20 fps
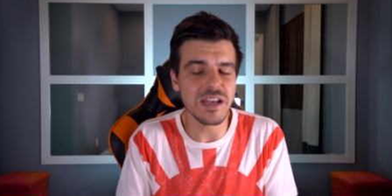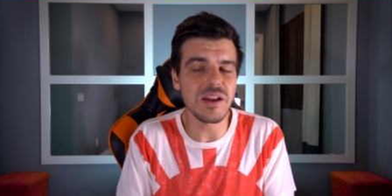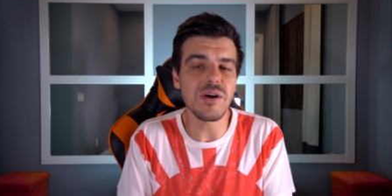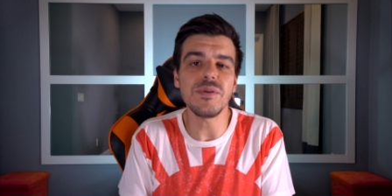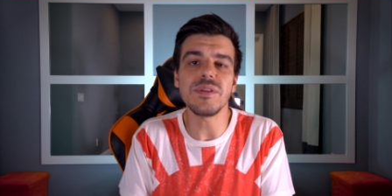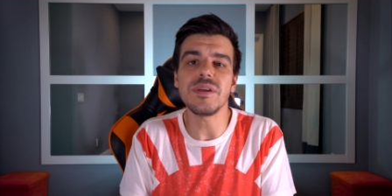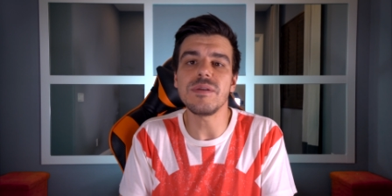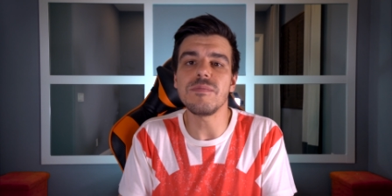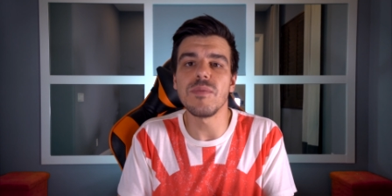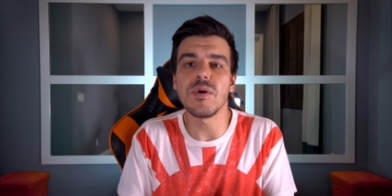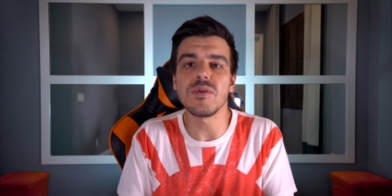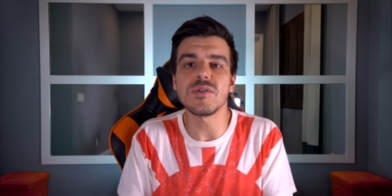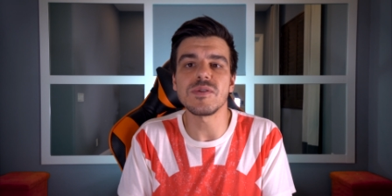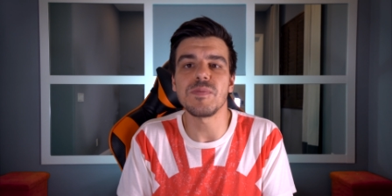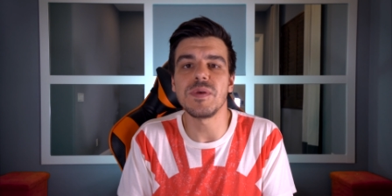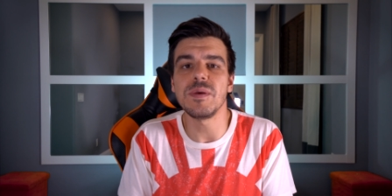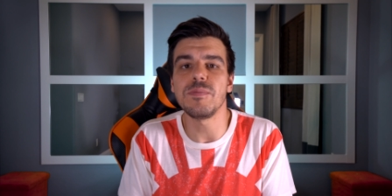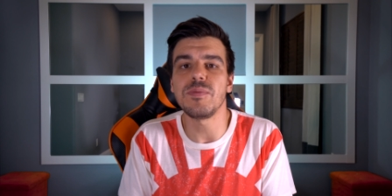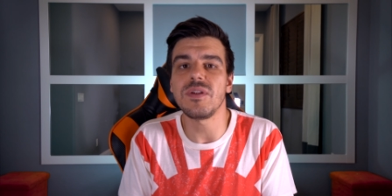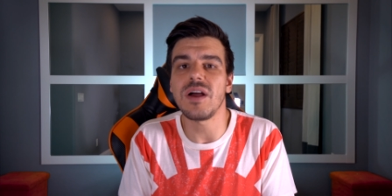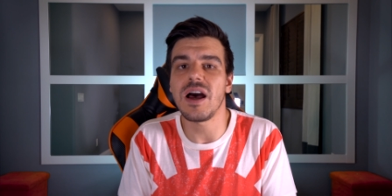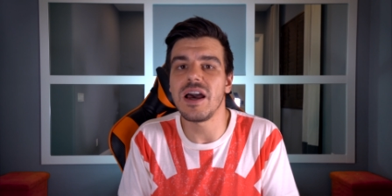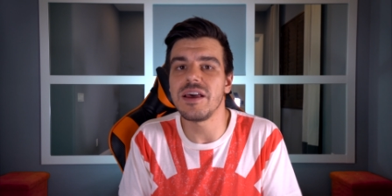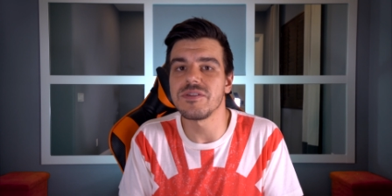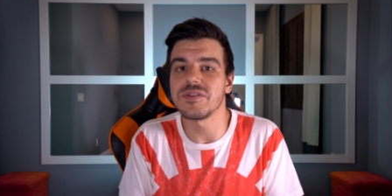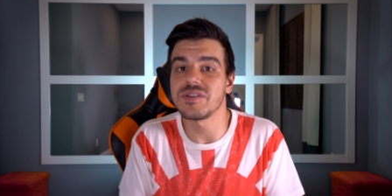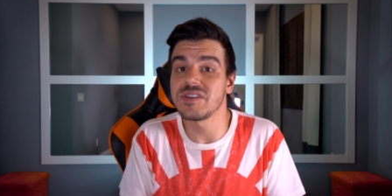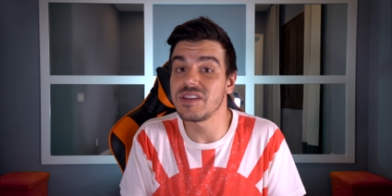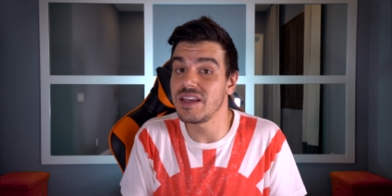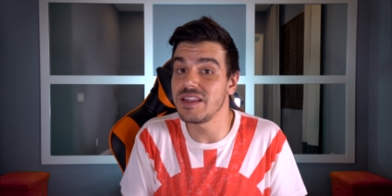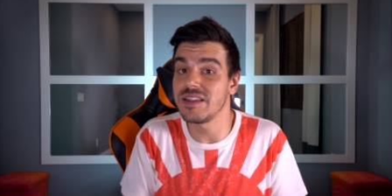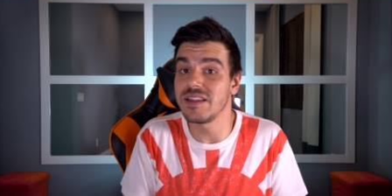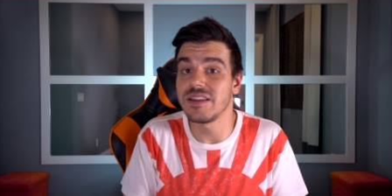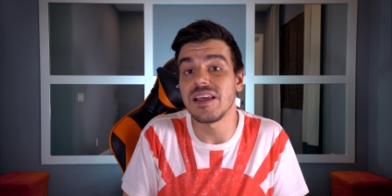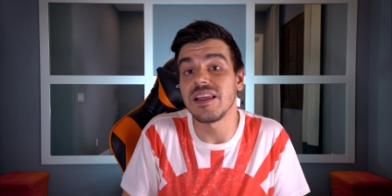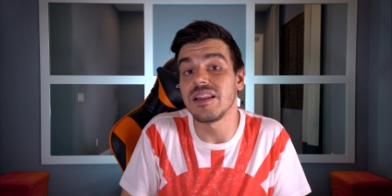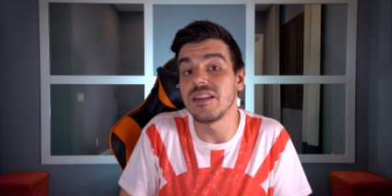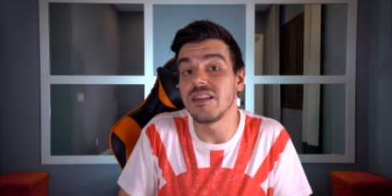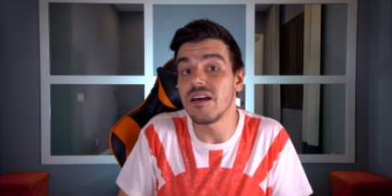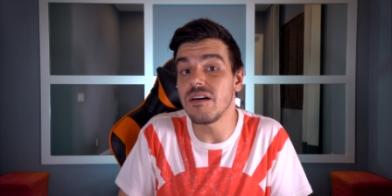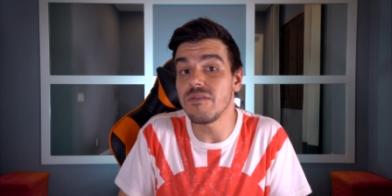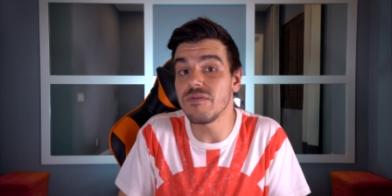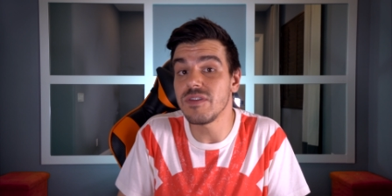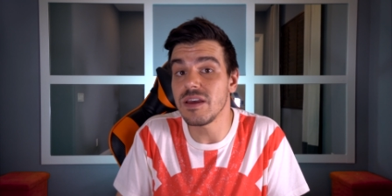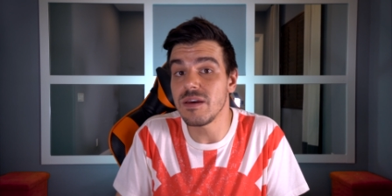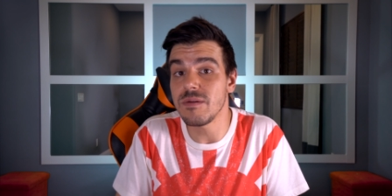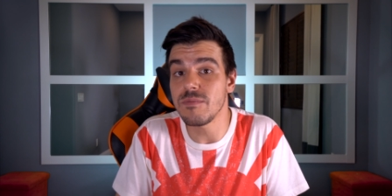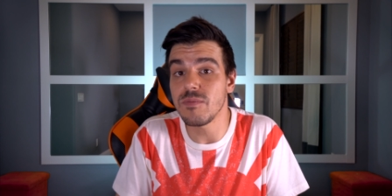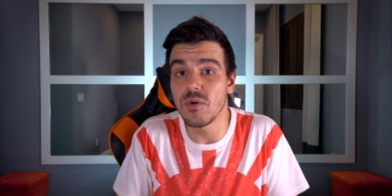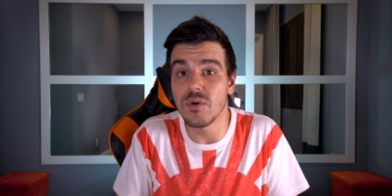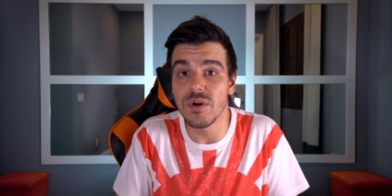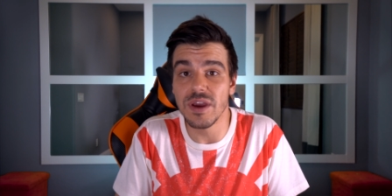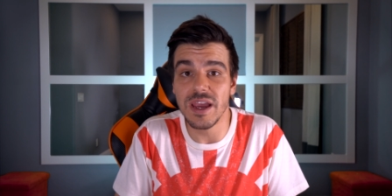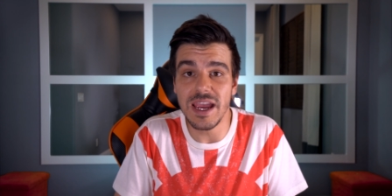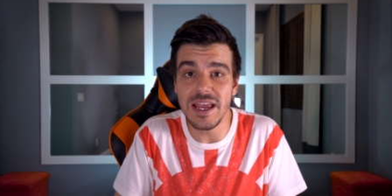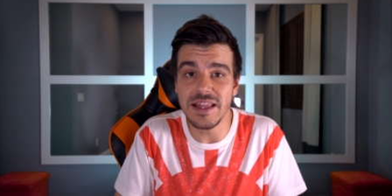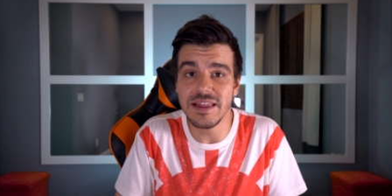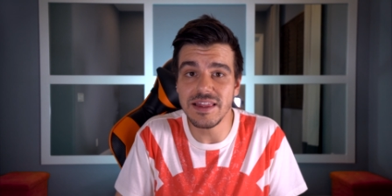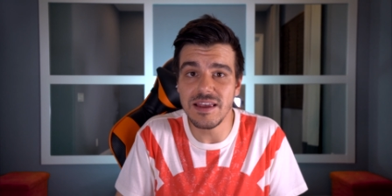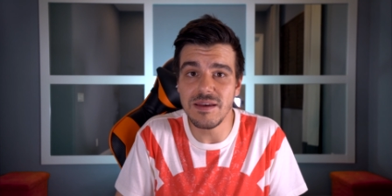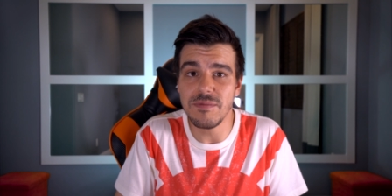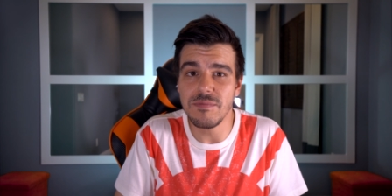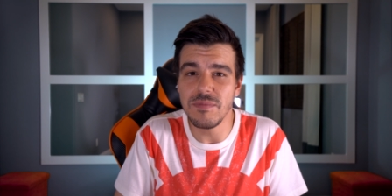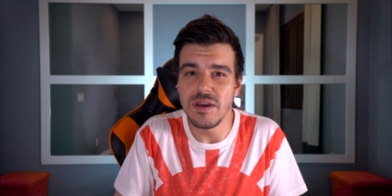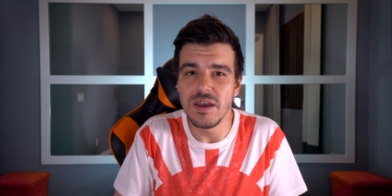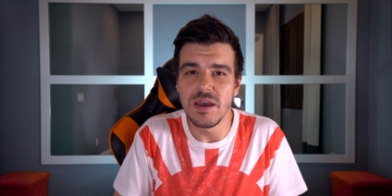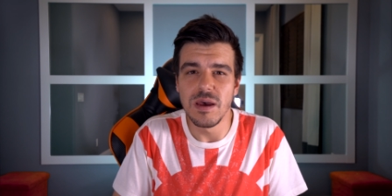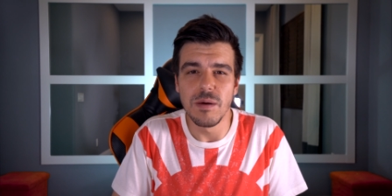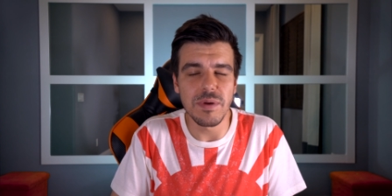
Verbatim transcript: And I know that most people either say that they love them or hate them,